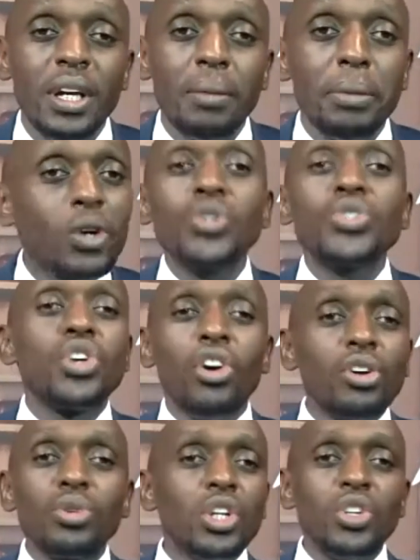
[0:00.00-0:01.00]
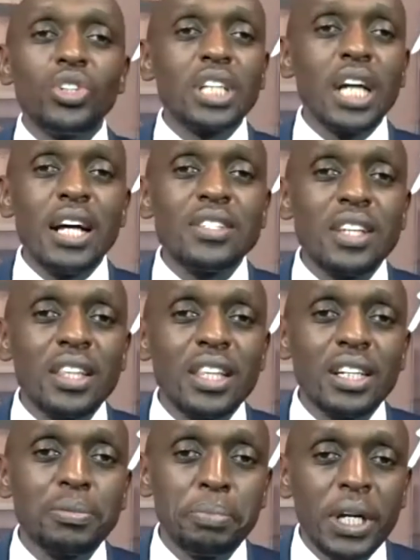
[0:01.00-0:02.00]
because God will not answer
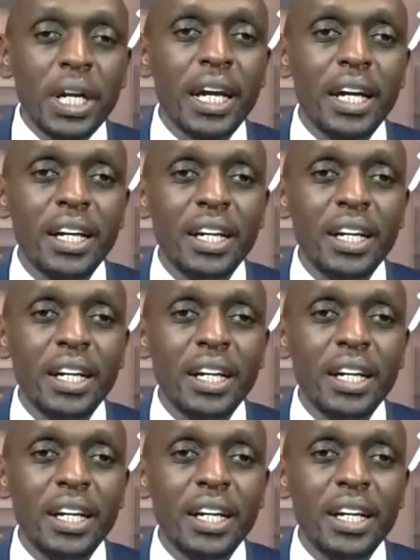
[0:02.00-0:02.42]
that prayer.